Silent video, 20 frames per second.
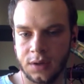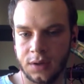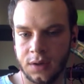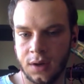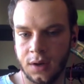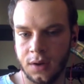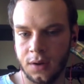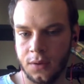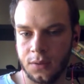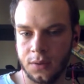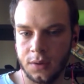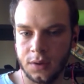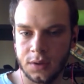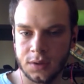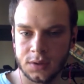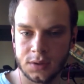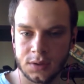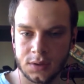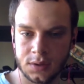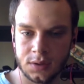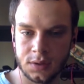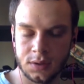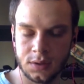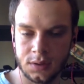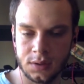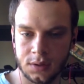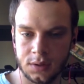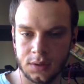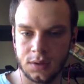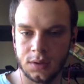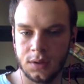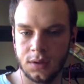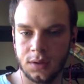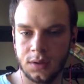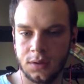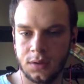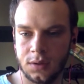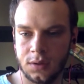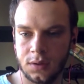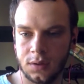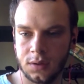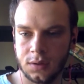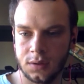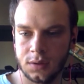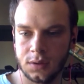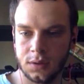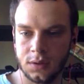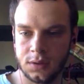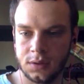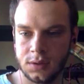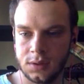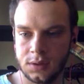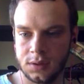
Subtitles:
we've been thinking about a general syntax to do this,